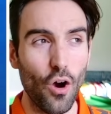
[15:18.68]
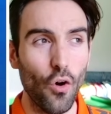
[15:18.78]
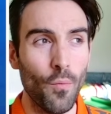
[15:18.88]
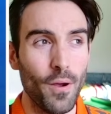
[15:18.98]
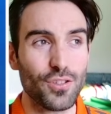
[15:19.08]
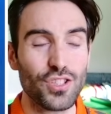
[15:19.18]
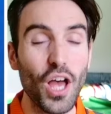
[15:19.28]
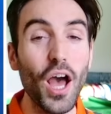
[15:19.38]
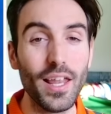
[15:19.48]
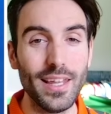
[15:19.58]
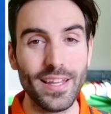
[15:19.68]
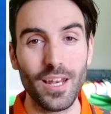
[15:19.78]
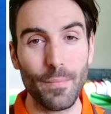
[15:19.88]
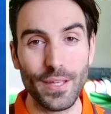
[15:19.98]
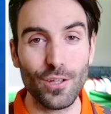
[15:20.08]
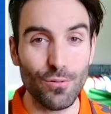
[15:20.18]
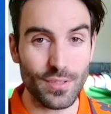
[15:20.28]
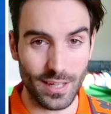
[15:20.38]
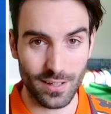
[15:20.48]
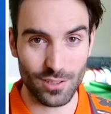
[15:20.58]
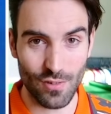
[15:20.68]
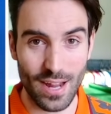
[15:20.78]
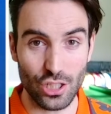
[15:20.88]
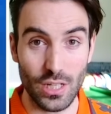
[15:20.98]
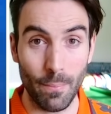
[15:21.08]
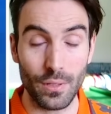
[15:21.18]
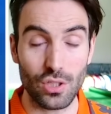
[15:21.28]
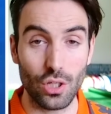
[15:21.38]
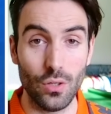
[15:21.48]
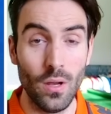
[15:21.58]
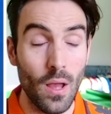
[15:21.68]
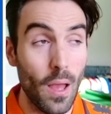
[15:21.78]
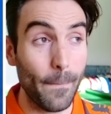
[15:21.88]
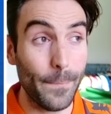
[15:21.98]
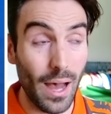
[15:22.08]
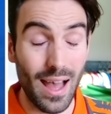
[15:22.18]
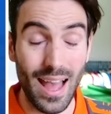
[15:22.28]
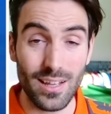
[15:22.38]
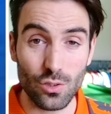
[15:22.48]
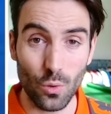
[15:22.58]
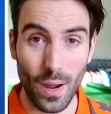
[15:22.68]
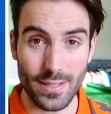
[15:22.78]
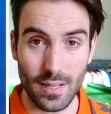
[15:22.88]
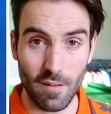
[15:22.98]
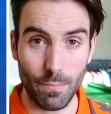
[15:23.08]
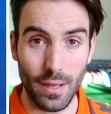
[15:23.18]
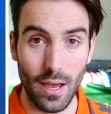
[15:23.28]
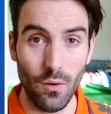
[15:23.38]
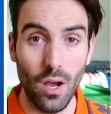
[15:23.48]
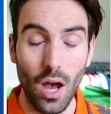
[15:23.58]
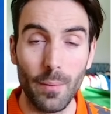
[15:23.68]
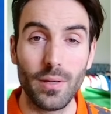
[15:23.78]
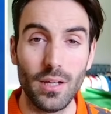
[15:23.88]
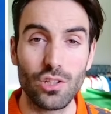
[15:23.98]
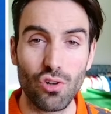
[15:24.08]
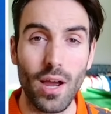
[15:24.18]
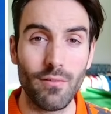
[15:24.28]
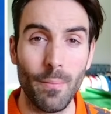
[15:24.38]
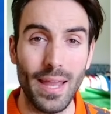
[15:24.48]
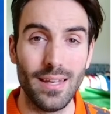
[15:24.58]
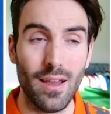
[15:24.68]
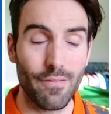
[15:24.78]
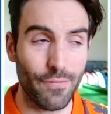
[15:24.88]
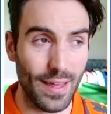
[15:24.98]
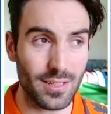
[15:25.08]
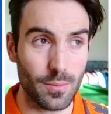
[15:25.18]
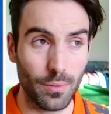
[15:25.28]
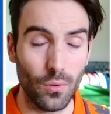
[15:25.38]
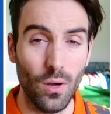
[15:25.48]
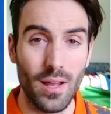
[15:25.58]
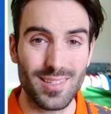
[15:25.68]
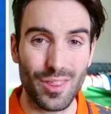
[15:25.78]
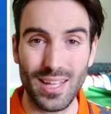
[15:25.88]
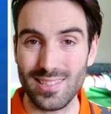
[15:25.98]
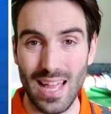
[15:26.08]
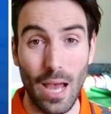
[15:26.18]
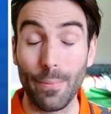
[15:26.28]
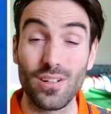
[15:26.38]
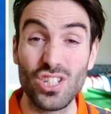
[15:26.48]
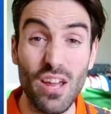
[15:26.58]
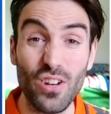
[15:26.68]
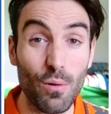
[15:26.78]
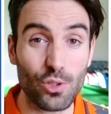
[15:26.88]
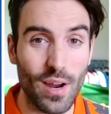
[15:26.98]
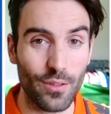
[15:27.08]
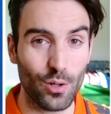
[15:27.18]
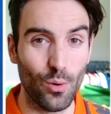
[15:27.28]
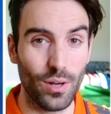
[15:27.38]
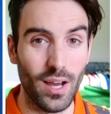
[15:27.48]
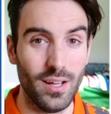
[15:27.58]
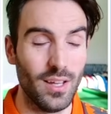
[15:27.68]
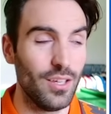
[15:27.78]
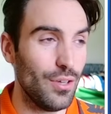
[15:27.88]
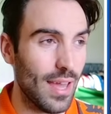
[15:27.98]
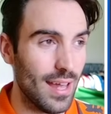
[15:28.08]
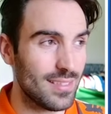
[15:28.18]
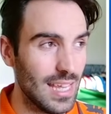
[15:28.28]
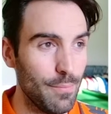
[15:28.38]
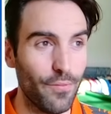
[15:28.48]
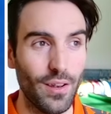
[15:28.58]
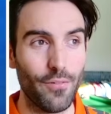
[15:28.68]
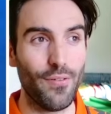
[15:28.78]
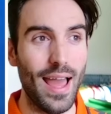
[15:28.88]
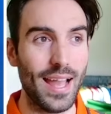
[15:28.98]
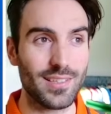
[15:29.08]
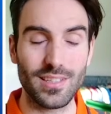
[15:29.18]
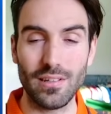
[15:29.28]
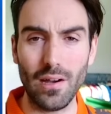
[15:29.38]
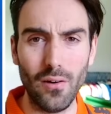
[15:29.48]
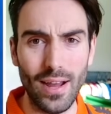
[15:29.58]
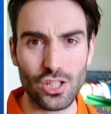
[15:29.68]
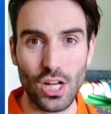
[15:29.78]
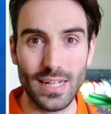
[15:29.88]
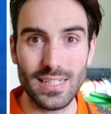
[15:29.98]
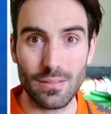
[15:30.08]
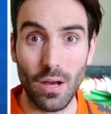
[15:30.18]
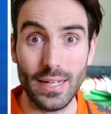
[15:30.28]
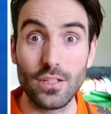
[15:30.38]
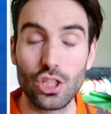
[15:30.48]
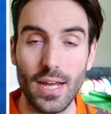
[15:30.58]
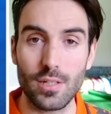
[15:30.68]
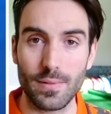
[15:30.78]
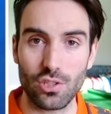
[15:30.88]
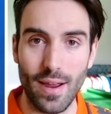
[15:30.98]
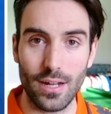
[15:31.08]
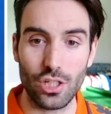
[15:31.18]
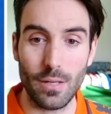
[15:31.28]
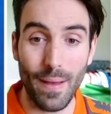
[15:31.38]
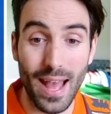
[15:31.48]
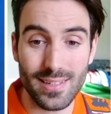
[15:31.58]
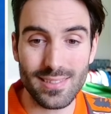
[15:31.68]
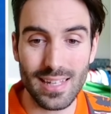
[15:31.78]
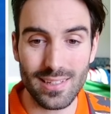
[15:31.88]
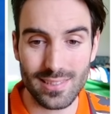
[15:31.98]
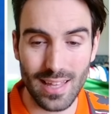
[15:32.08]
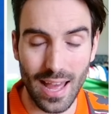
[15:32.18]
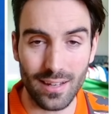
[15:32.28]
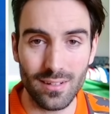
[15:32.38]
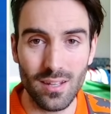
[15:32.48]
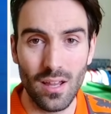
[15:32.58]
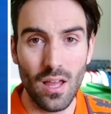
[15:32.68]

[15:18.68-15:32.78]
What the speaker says: almost certainly going to be using strategy number 2. But as always in FPL, I'm going to try and remain flexible to things that happen, because you never know what's around the corner. You get a team full of flags and you go, oh, actually, I need to change my strategy. But as things stand,